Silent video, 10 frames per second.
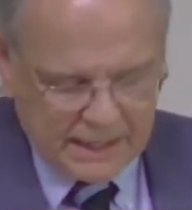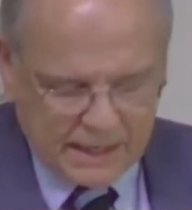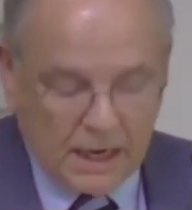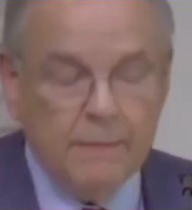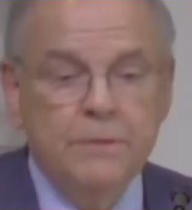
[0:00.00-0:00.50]

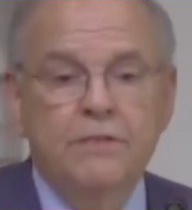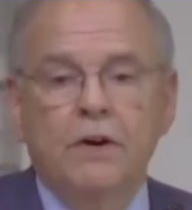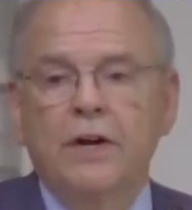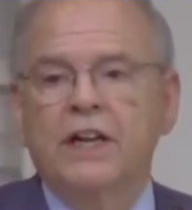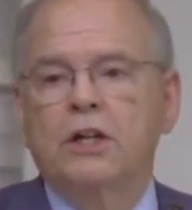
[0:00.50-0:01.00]
comes
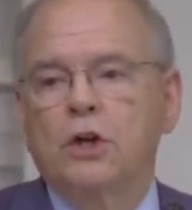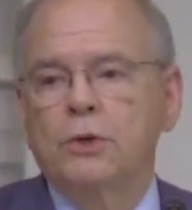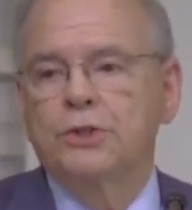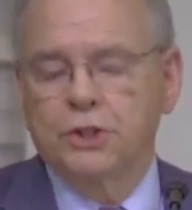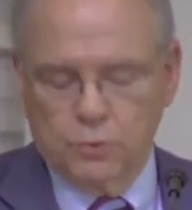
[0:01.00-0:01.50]
very
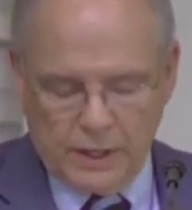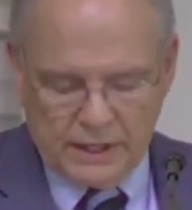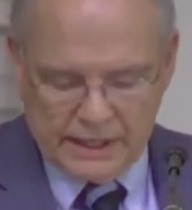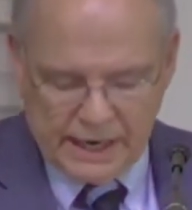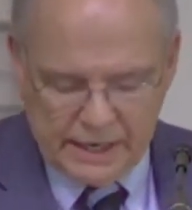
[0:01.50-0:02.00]
close to
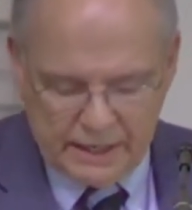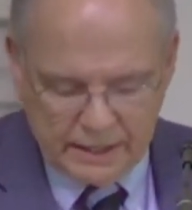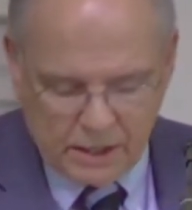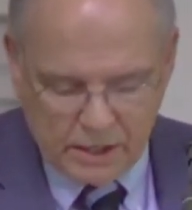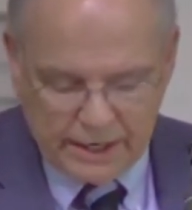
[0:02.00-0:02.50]
relegating
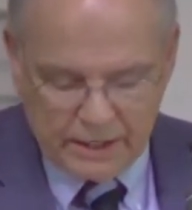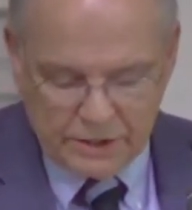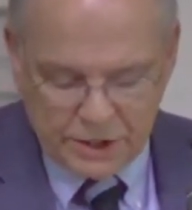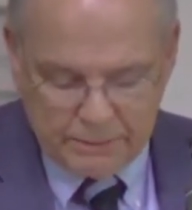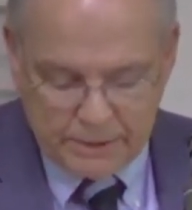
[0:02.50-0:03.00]
our
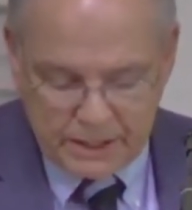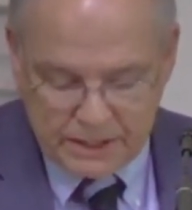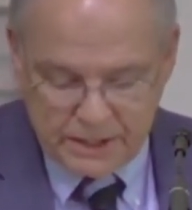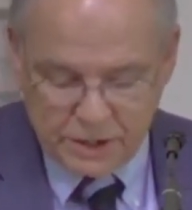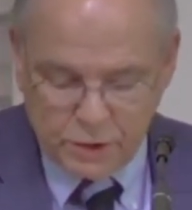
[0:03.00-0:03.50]

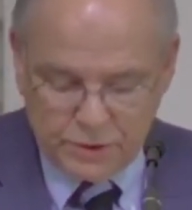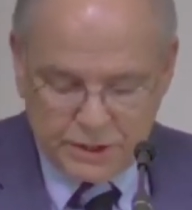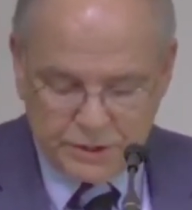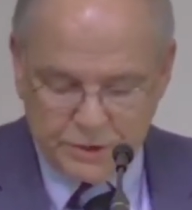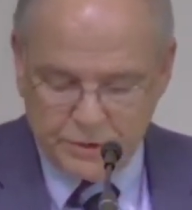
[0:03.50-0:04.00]
LGBTQ
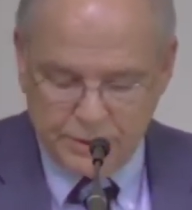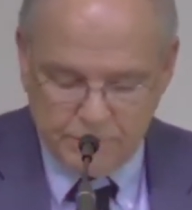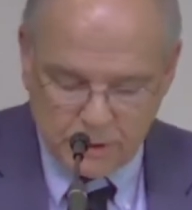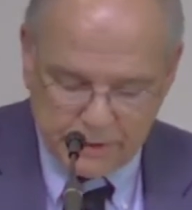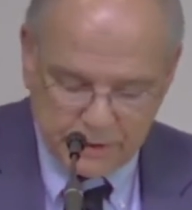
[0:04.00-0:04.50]
sisters and
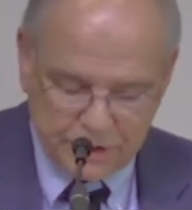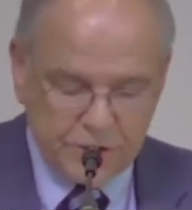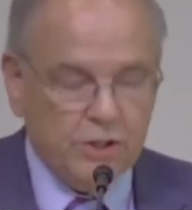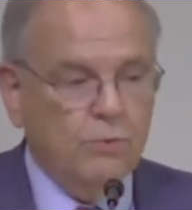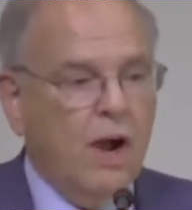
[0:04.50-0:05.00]
brothers
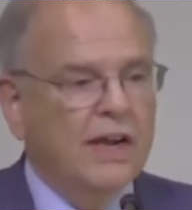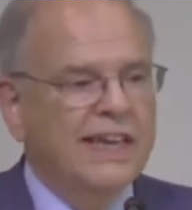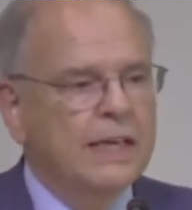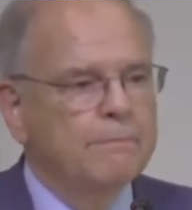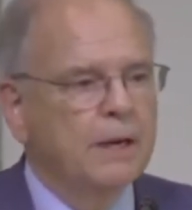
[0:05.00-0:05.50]
to the rock
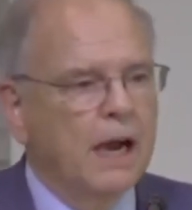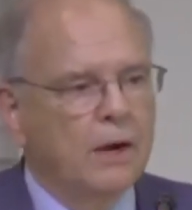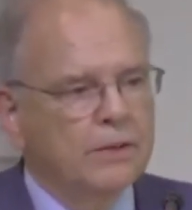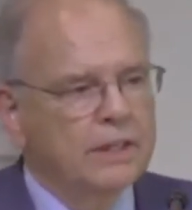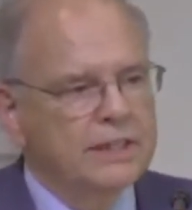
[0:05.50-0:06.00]
heap
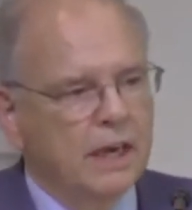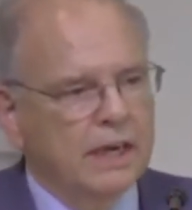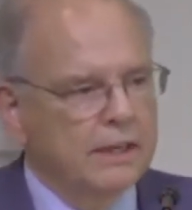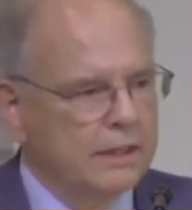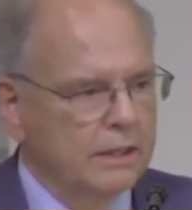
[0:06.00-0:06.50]

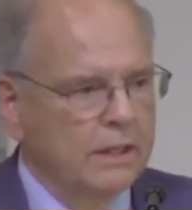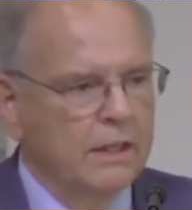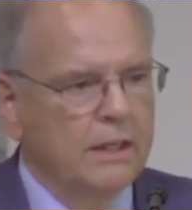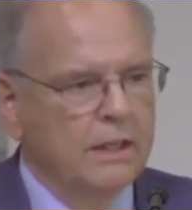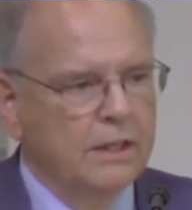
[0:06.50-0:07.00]
outside
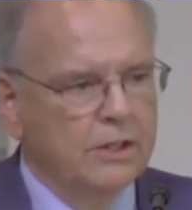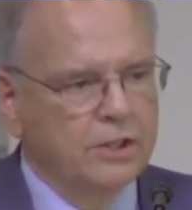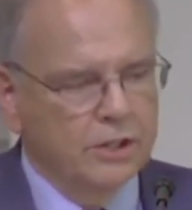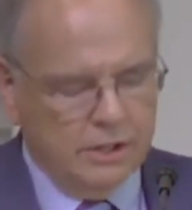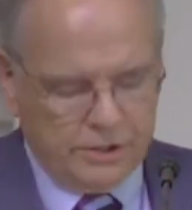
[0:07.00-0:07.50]
the
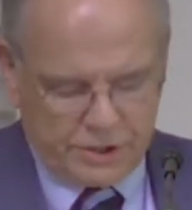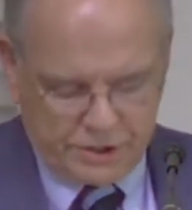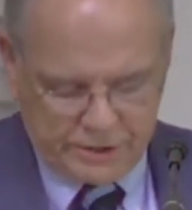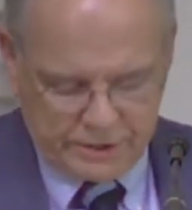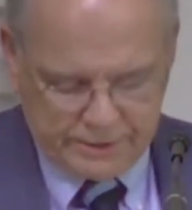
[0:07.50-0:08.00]

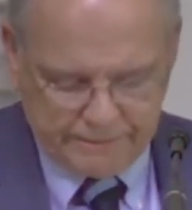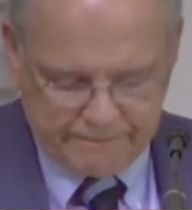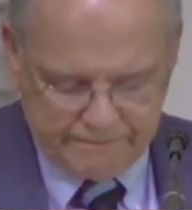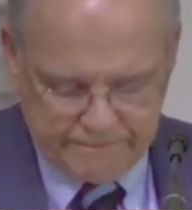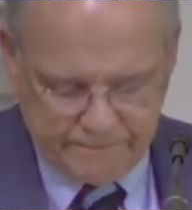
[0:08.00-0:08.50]
church,
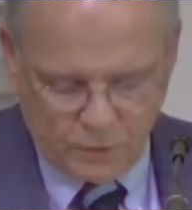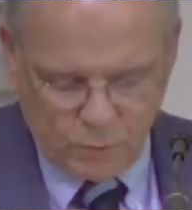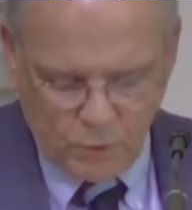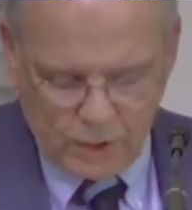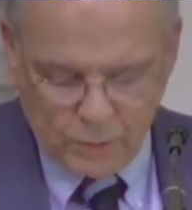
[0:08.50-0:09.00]

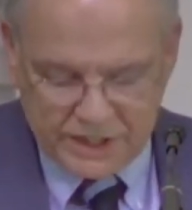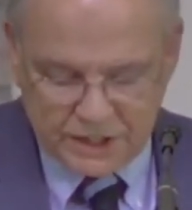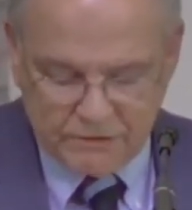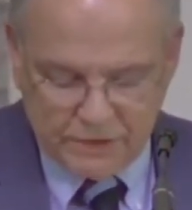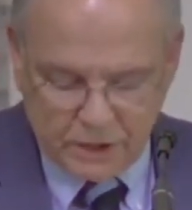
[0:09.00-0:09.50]
when we
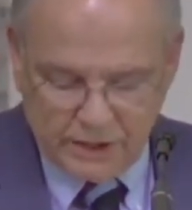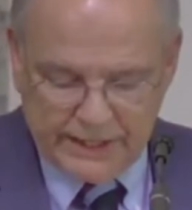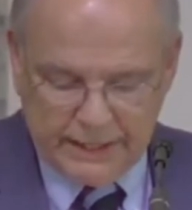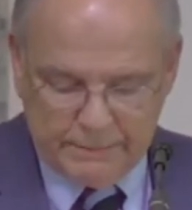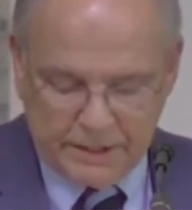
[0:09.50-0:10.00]
severely
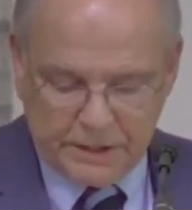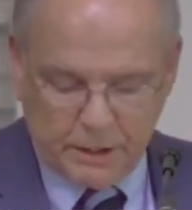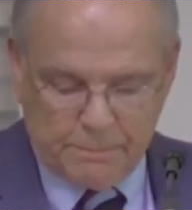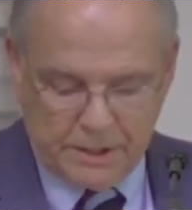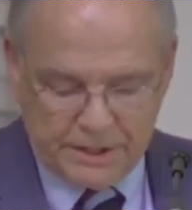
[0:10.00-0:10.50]
limit their
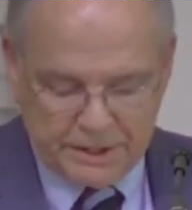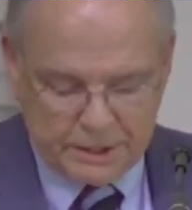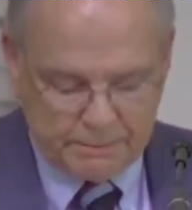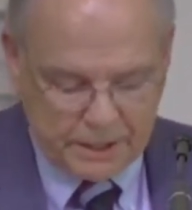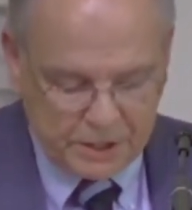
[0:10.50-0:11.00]

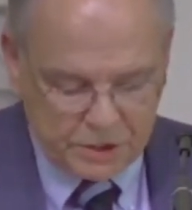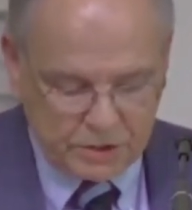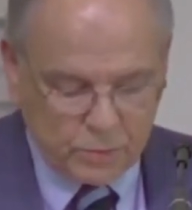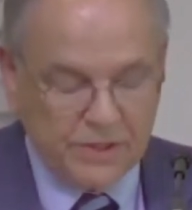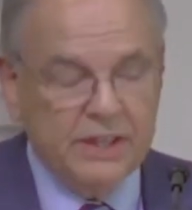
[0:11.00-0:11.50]

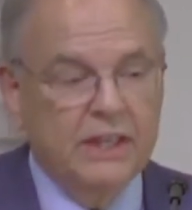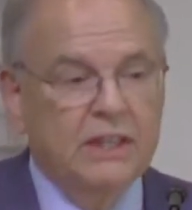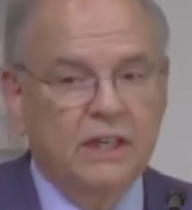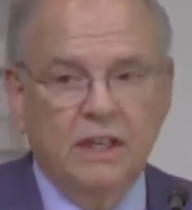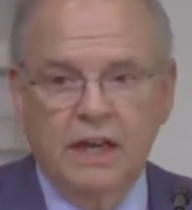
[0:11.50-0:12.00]
participation within
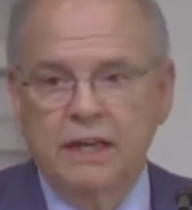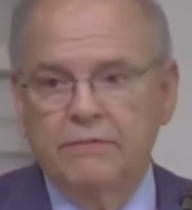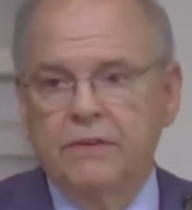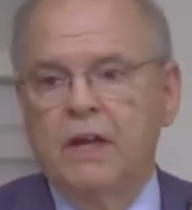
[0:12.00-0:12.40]
the life